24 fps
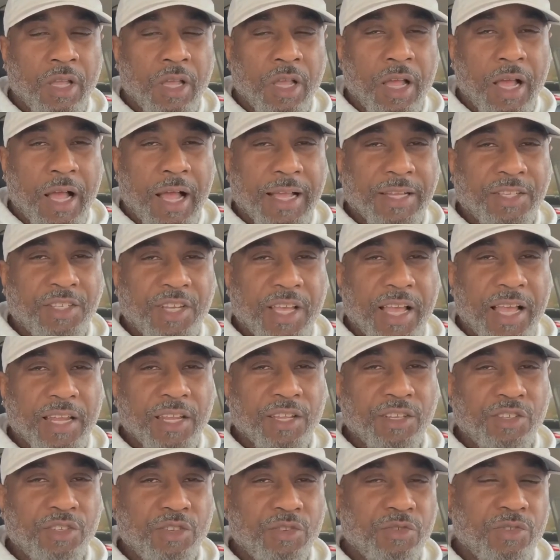I
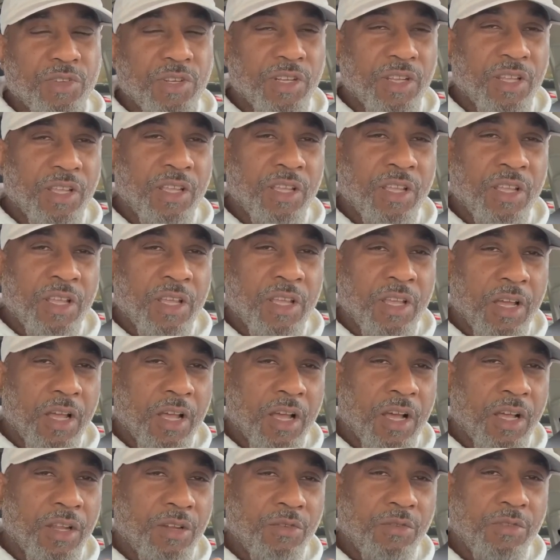challenge you
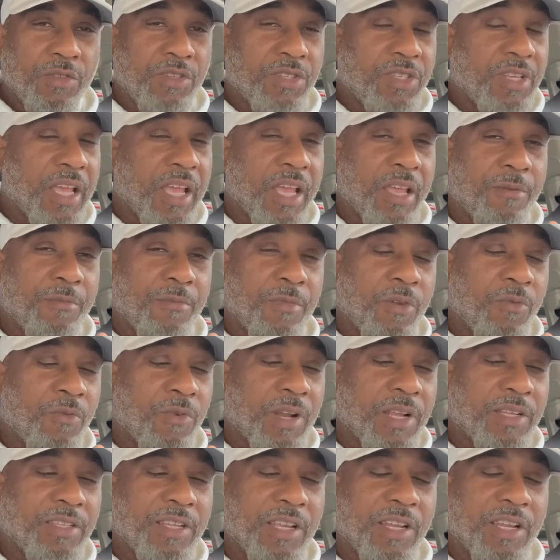to do the same. And when
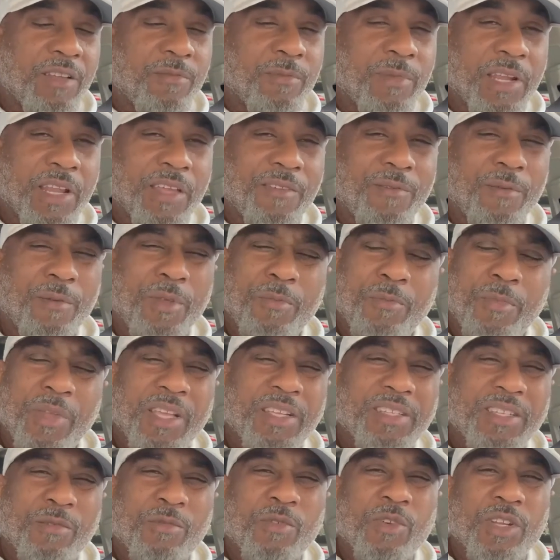I say live my life, it
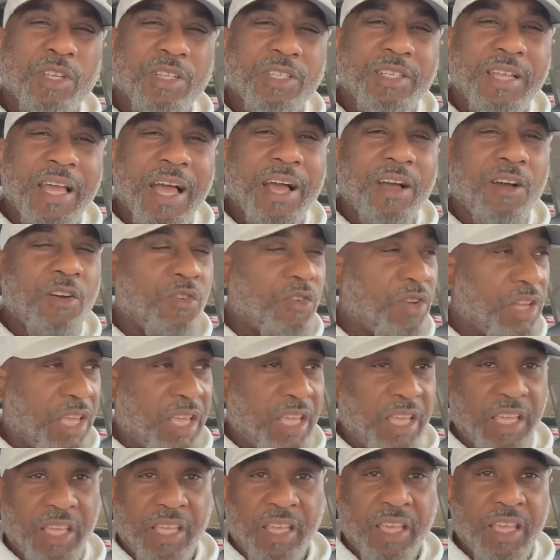means I'm going to down
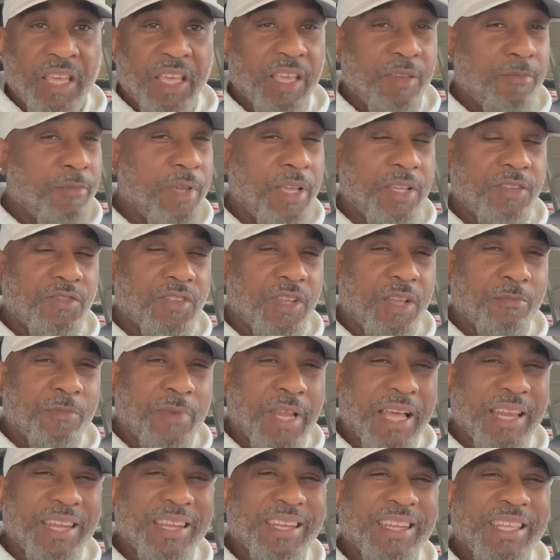E. It means I'm
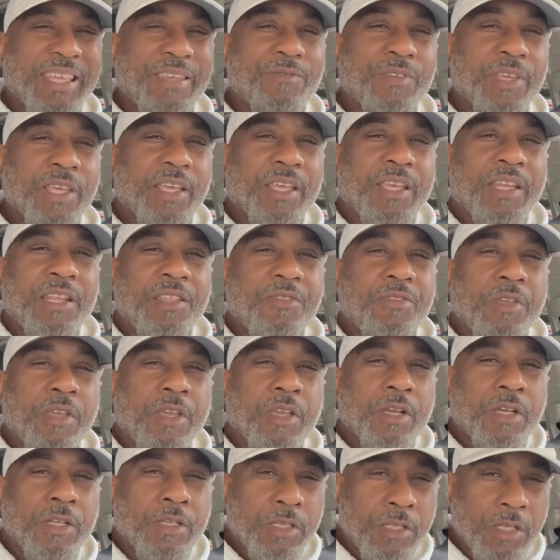not leaving anything
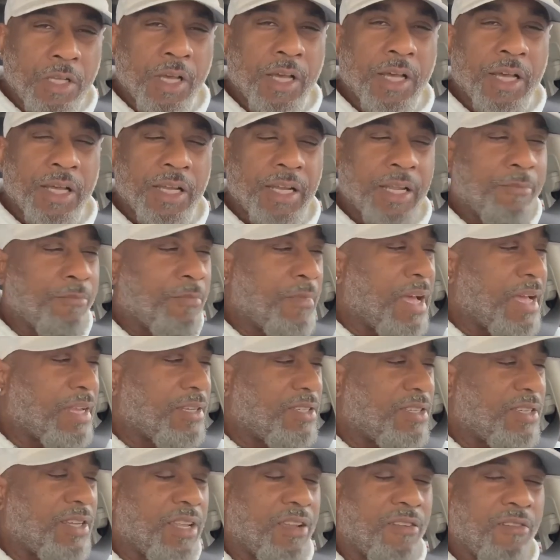undone. I'm not
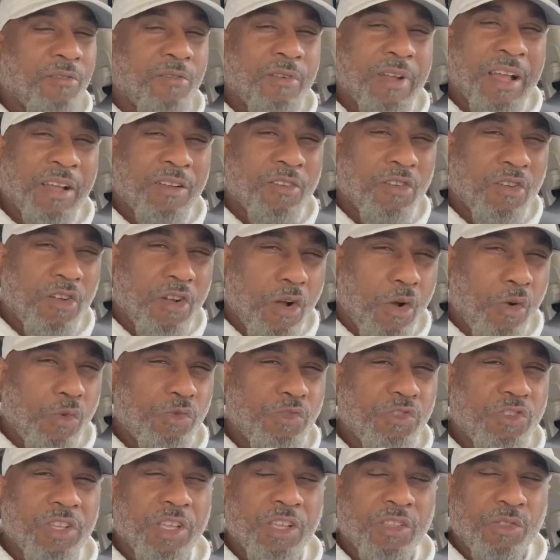sitting around
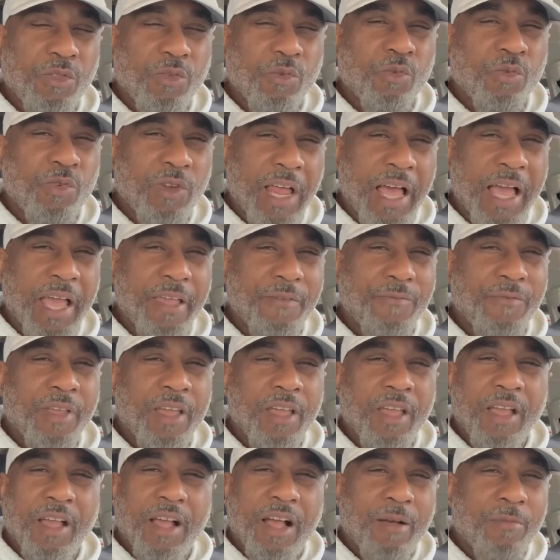coasting through life.
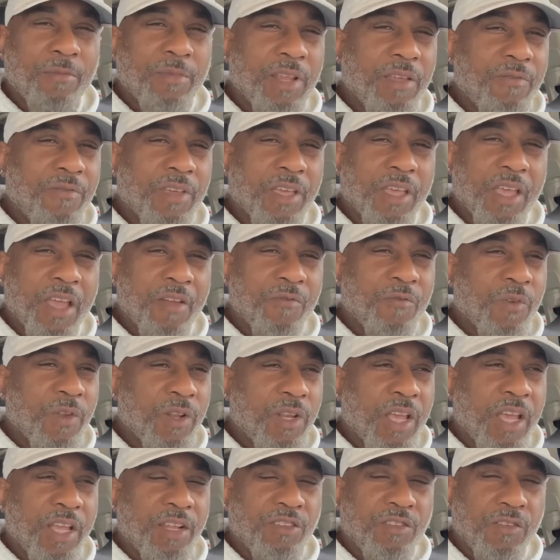I'm living every
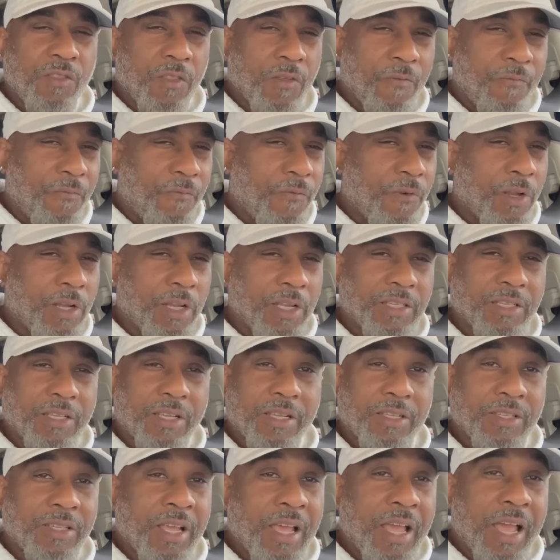day to the fullest,
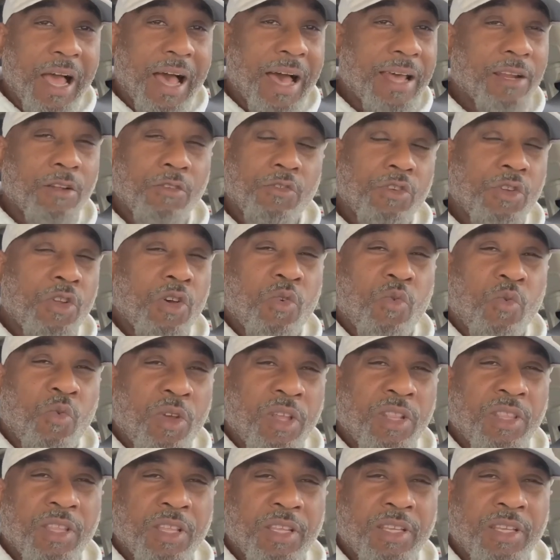because I don't know when